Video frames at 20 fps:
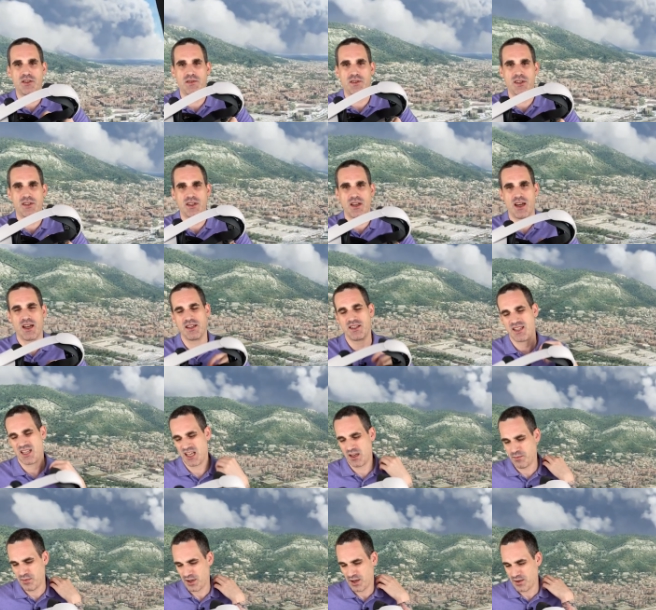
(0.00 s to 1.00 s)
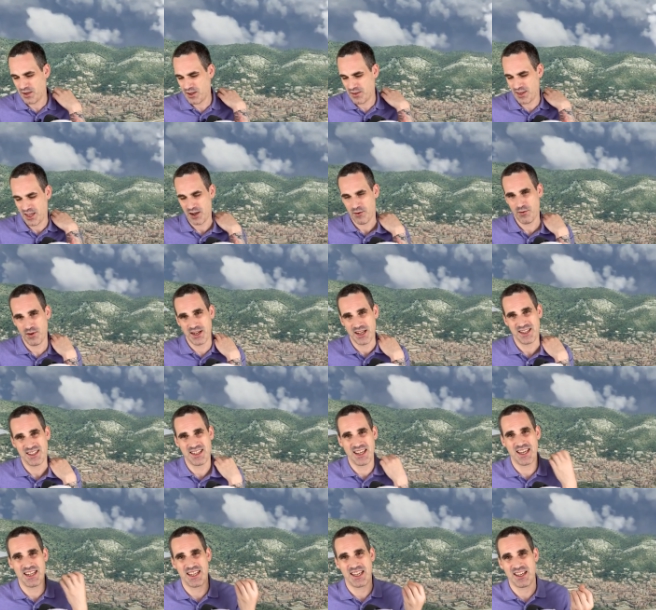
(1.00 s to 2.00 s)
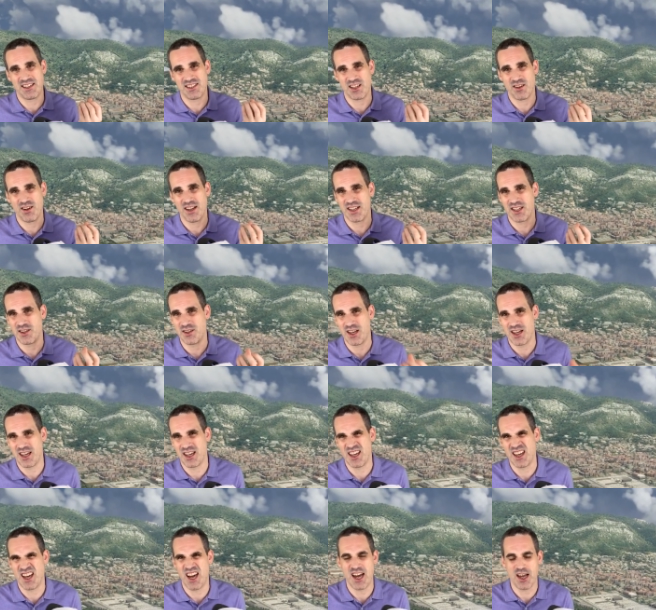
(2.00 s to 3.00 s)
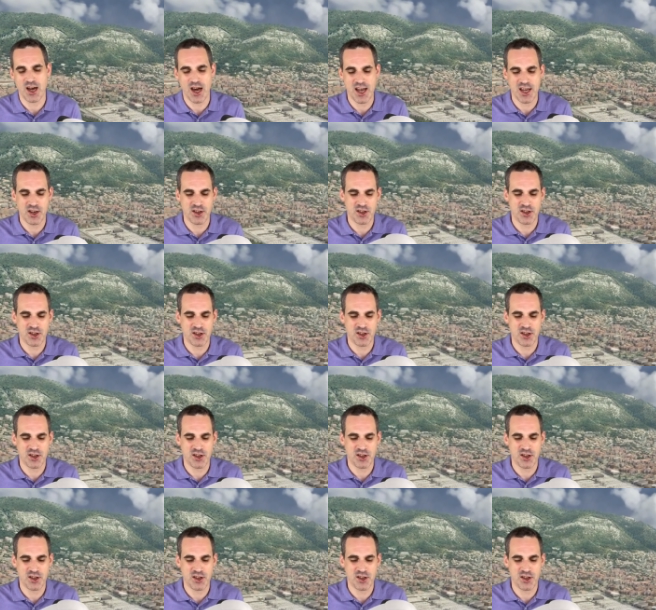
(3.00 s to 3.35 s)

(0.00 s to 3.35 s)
on the sides here, but they're really tinny. So like, I